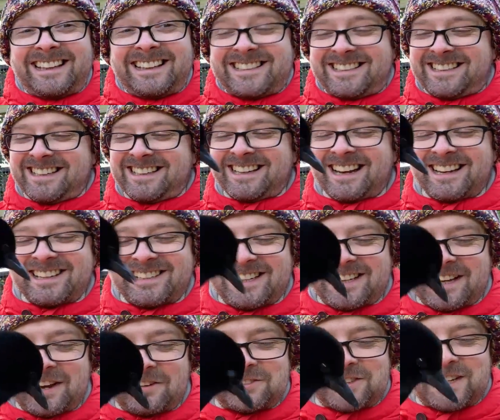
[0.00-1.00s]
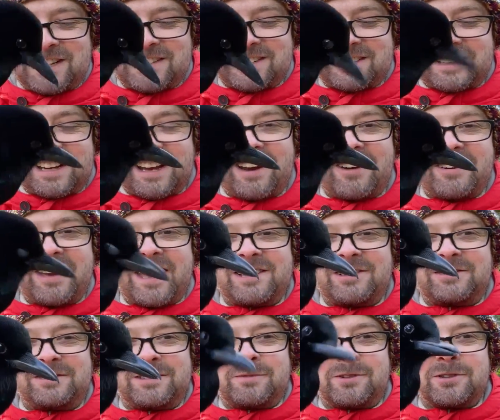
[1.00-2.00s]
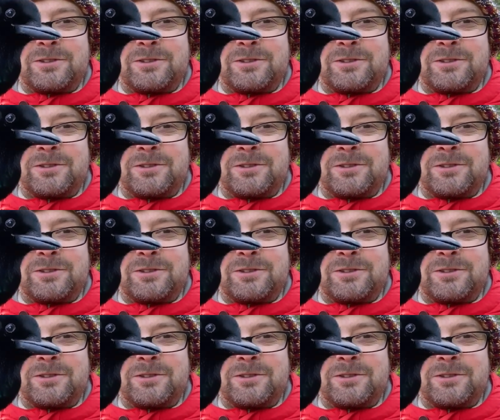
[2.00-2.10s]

she goes in just like, oh yeah, you seem